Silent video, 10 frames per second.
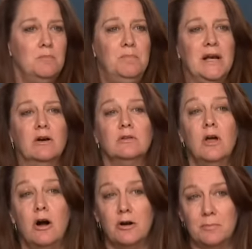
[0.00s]
bigger,
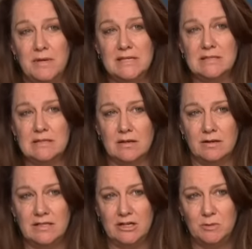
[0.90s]
longer pieces on
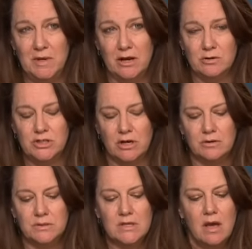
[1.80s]
his HBO
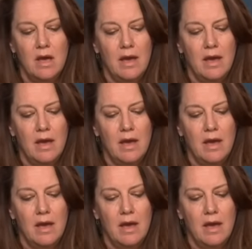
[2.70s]
shows.